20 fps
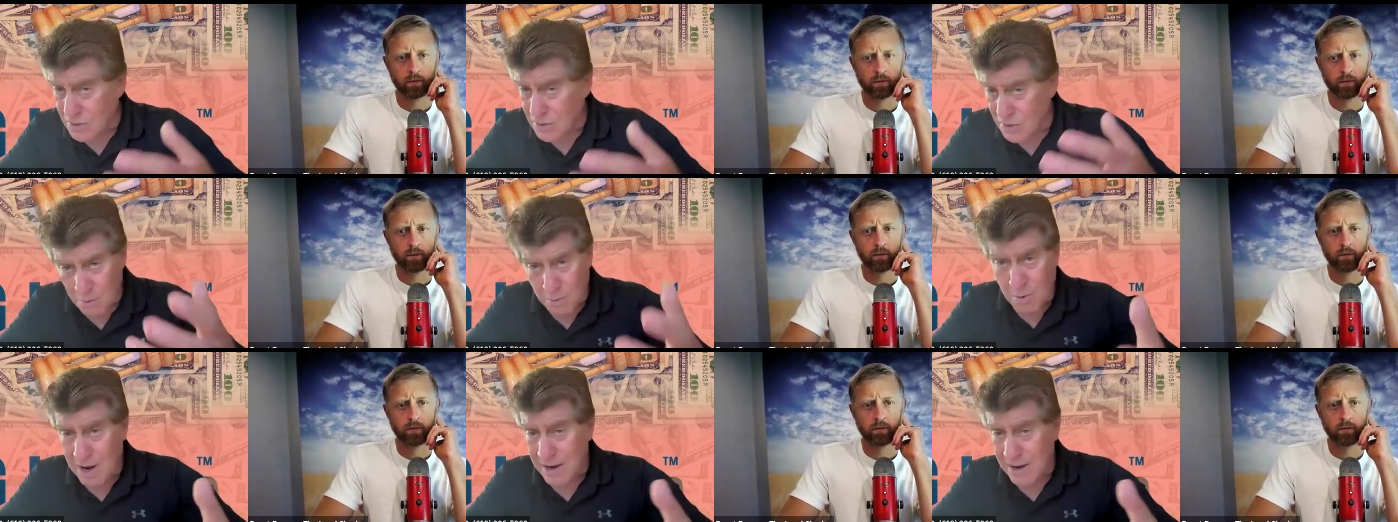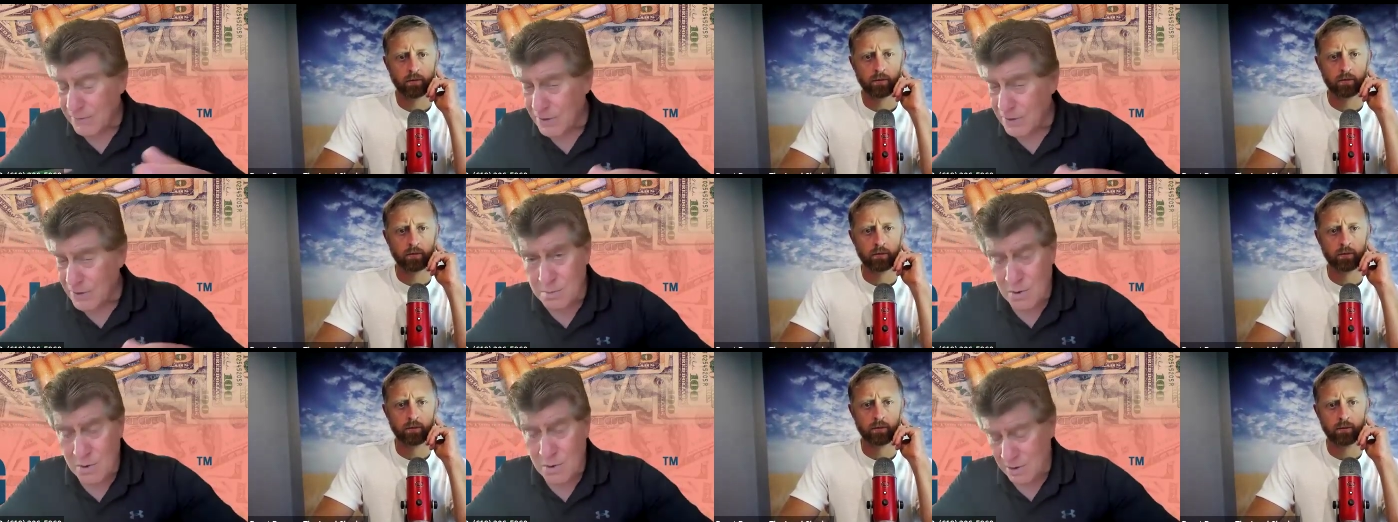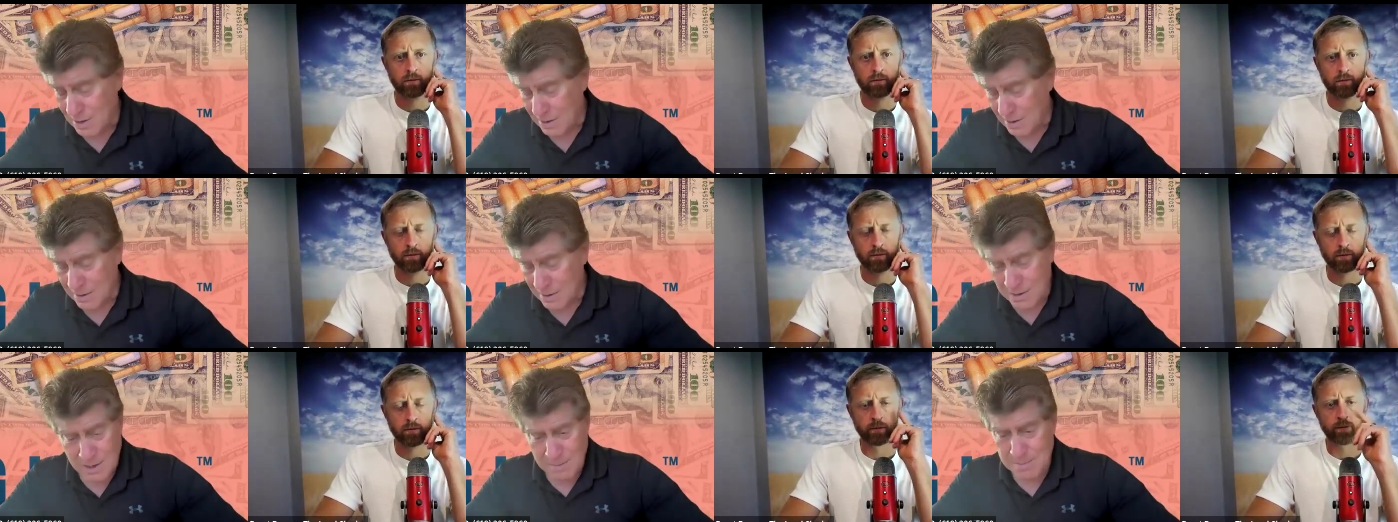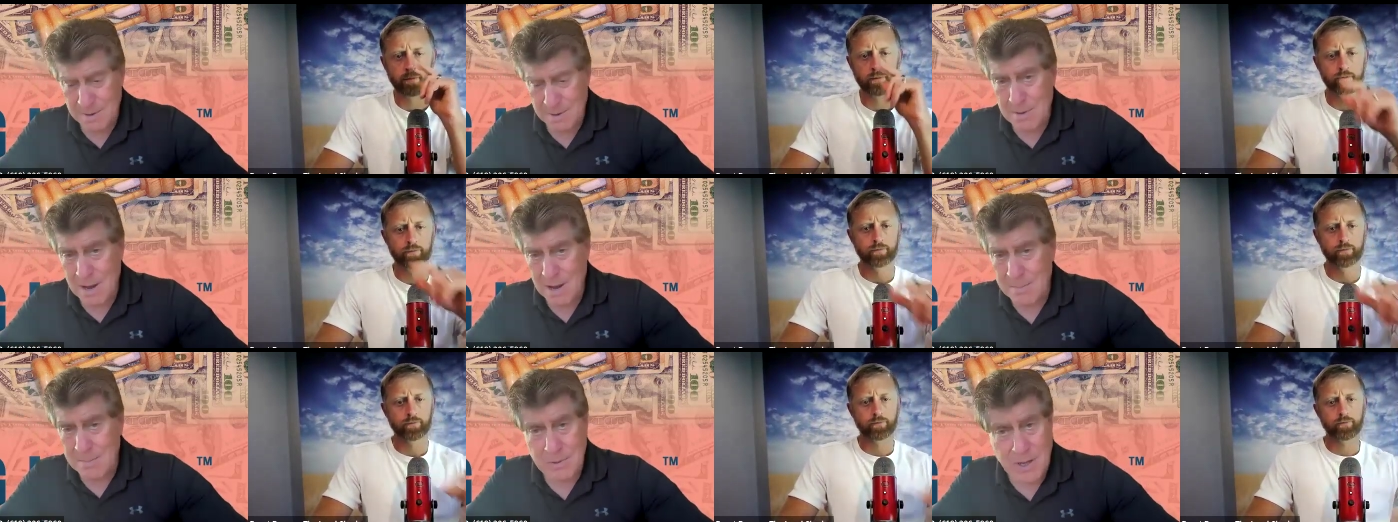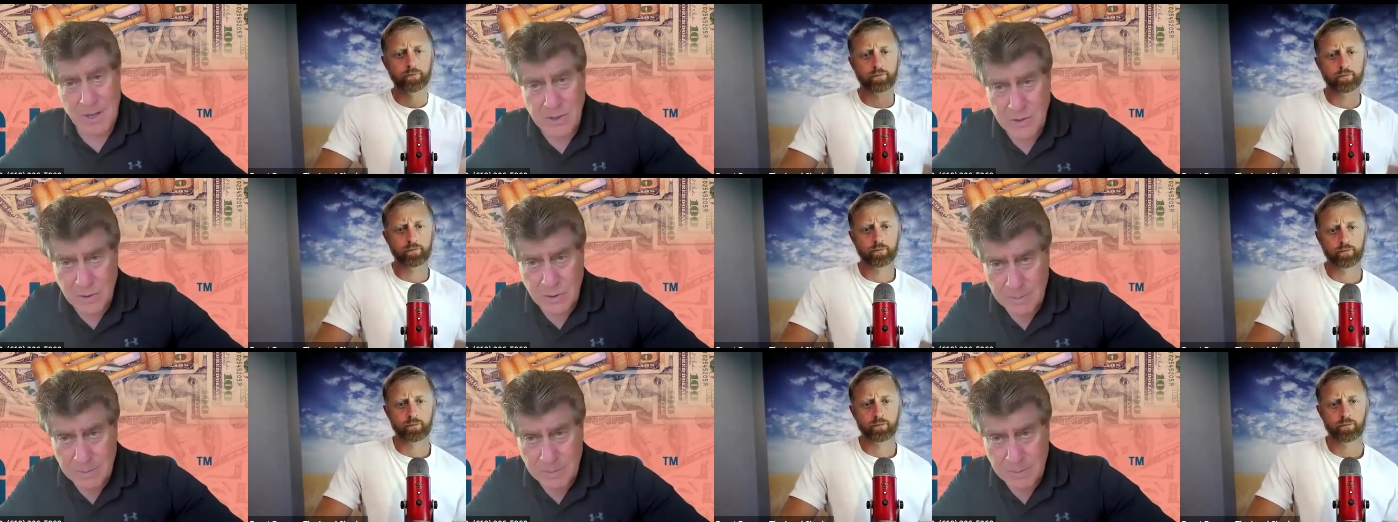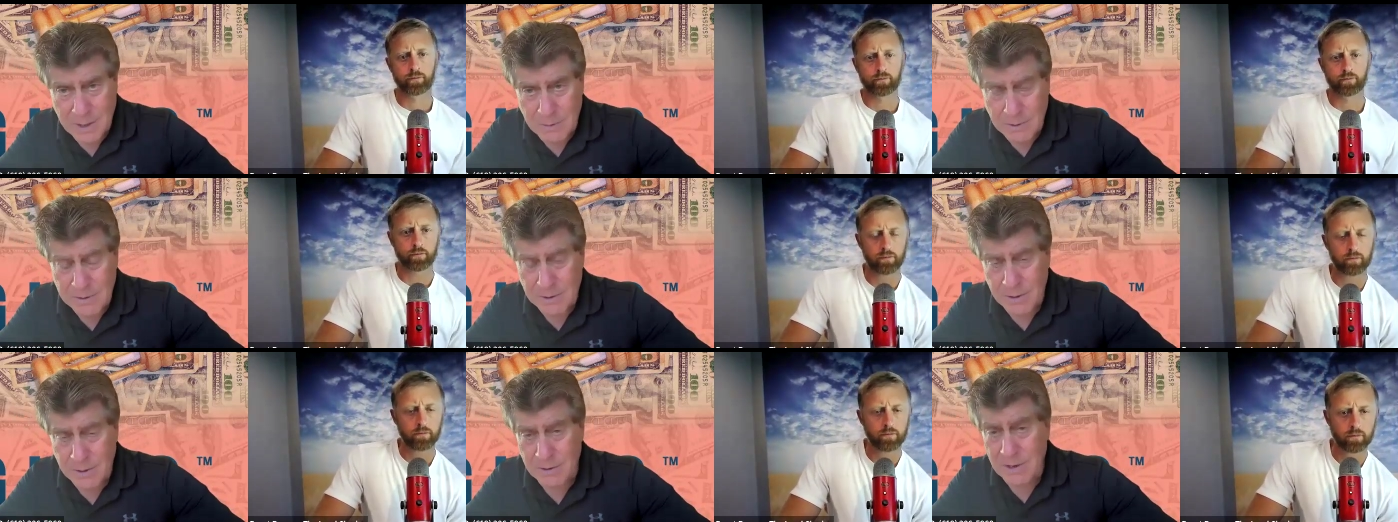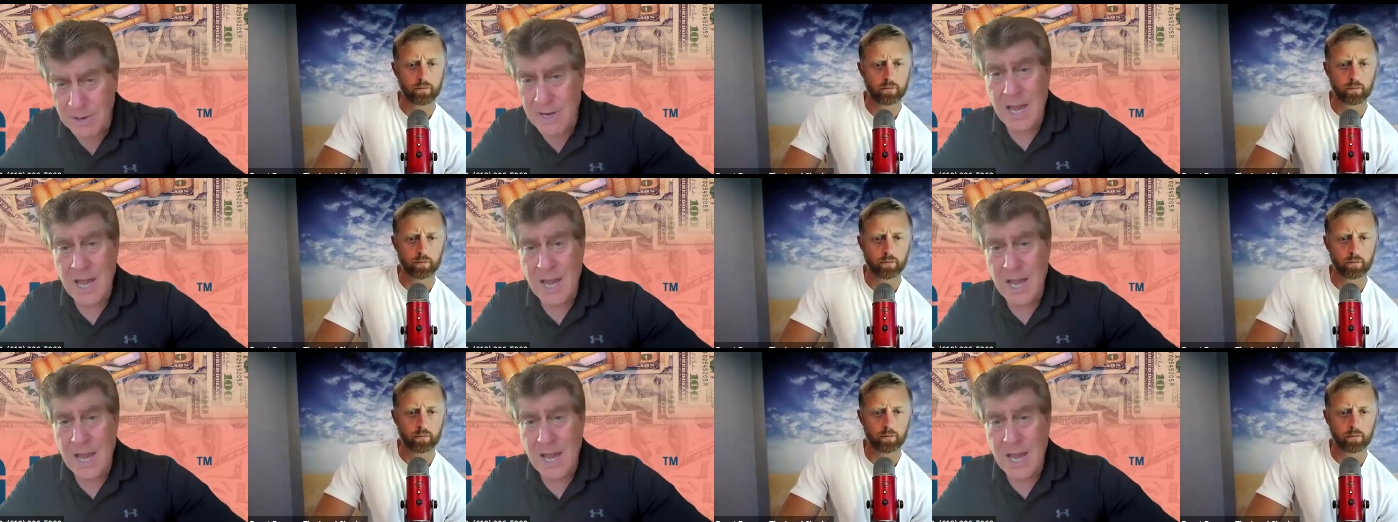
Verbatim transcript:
Speaker 1: Your wife is be my pleasure to meet with her,